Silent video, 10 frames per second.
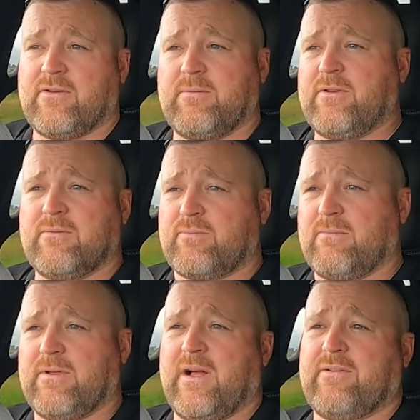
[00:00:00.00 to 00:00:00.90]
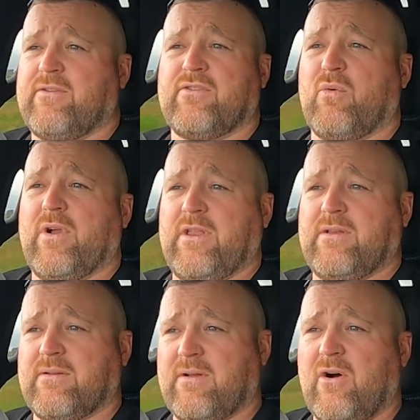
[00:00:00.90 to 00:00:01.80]
You got to be doing probably
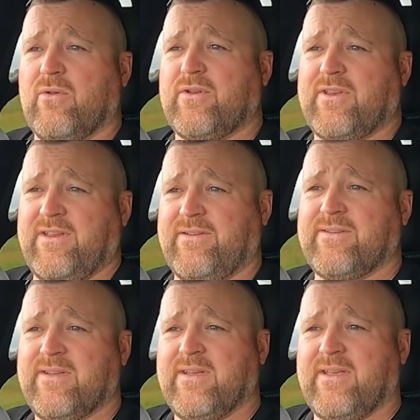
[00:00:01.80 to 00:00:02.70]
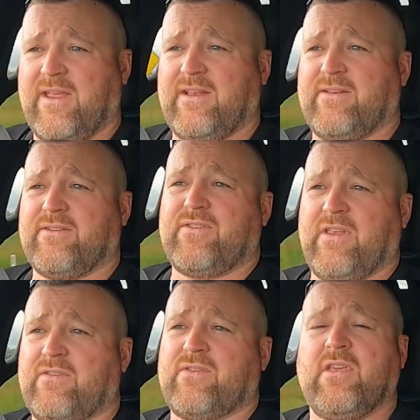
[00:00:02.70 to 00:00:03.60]
120 to hold it in
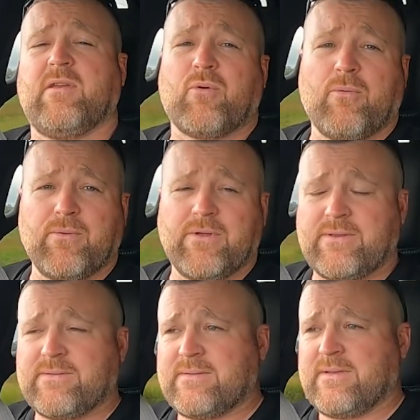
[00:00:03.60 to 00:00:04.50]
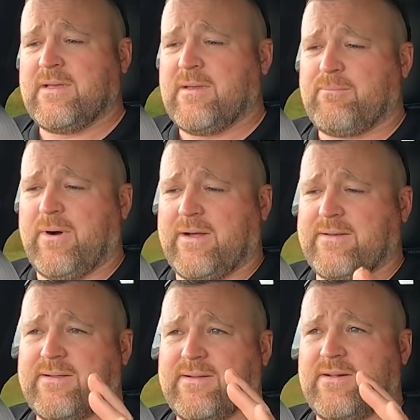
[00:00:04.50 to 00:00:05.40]
6th gear properly. But
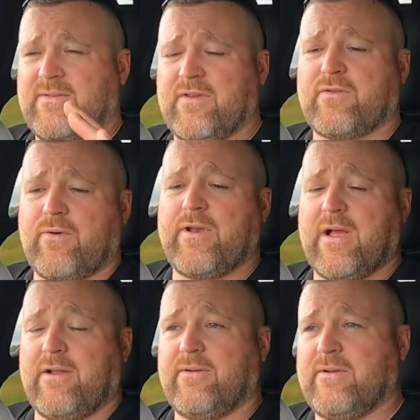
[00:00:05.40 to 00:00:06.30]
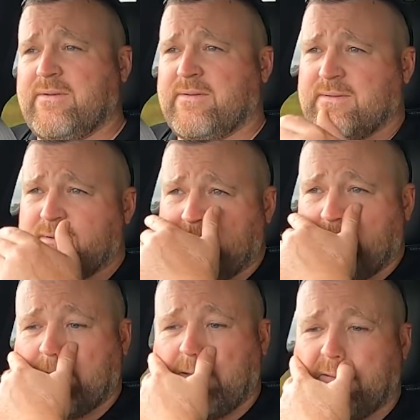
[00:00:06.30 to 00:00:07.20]
this 300,
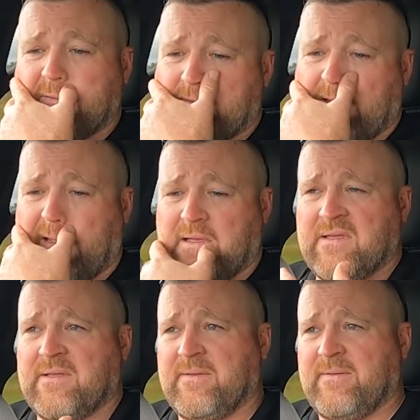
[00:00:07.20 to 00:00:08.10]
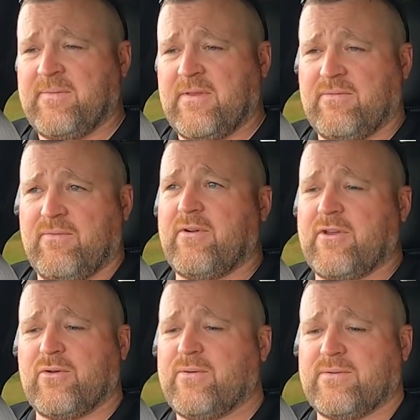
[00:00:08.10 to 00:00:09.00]
it's
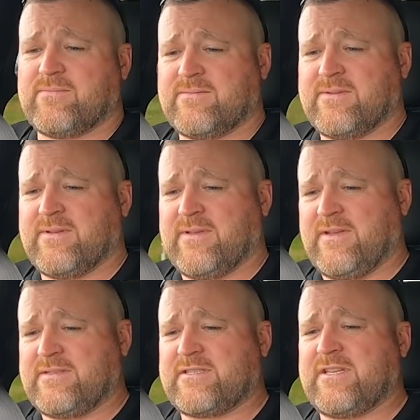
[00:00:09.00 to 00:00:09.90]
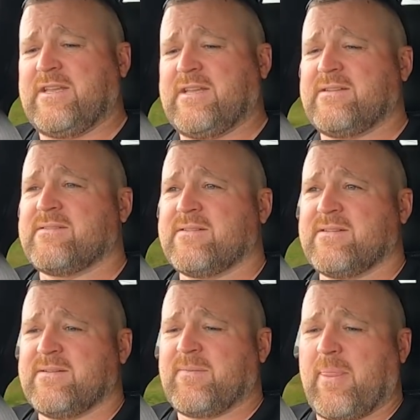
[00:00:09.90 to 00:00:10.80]
very cool. It's sitting
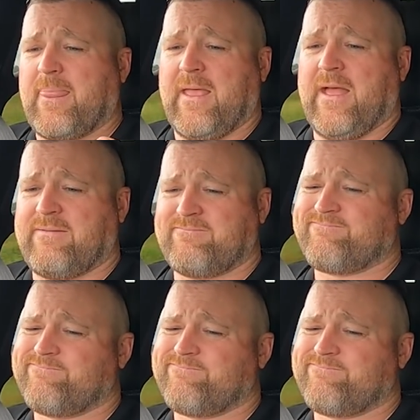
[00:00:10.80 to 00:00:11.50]
at